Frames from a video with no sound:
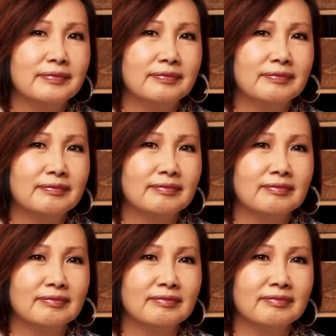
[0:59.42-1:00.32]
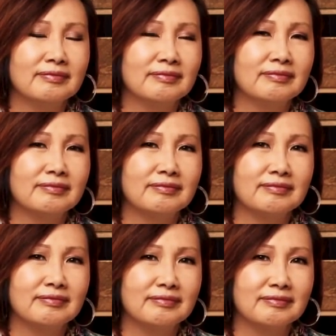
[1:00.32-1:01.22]

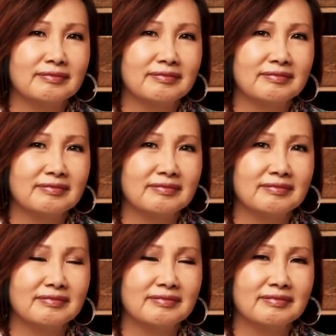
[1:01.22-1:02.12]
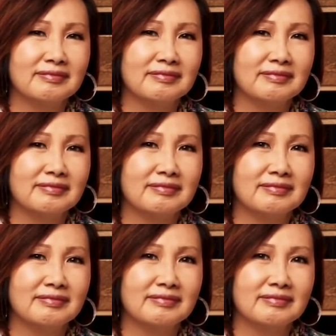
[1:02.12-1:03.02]

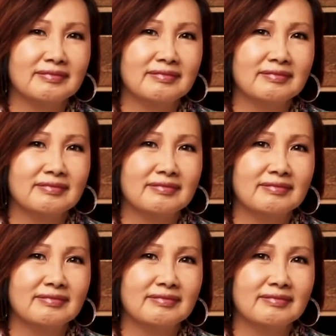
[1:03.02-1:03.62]
The person shown says nothing.